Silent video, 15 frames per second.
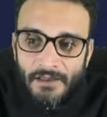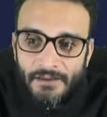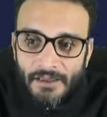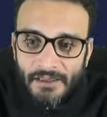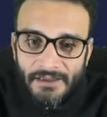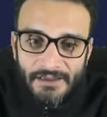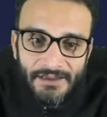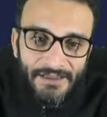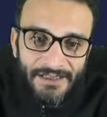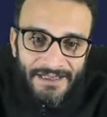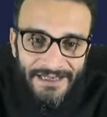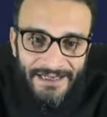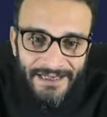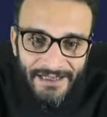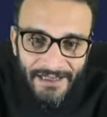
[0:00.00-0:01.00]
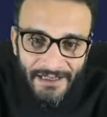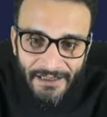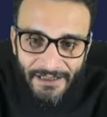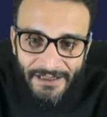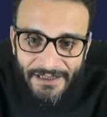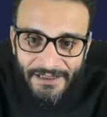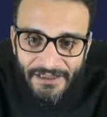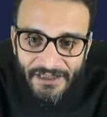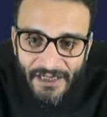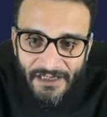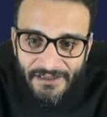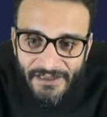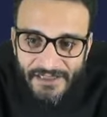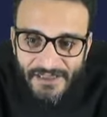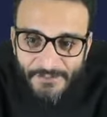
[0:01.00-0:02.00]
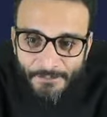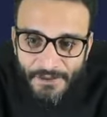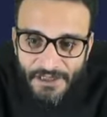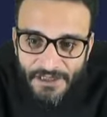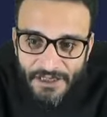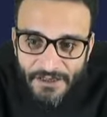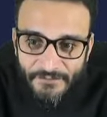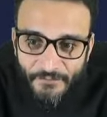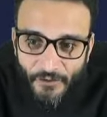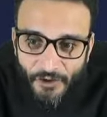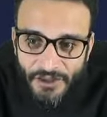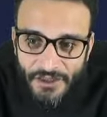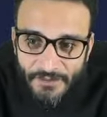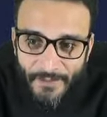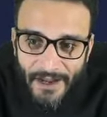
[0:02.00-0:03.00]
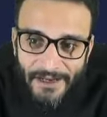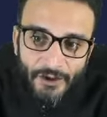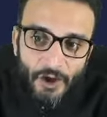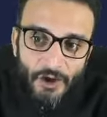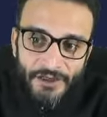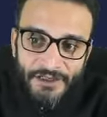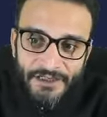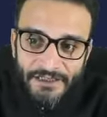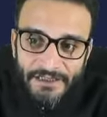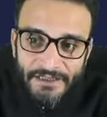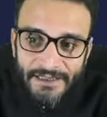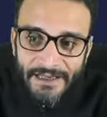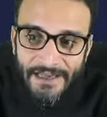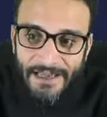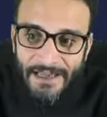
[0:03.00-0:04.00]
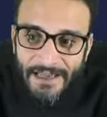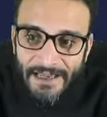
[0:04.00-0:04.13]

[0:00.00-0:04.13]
the 3 learned judges speaking for the minority,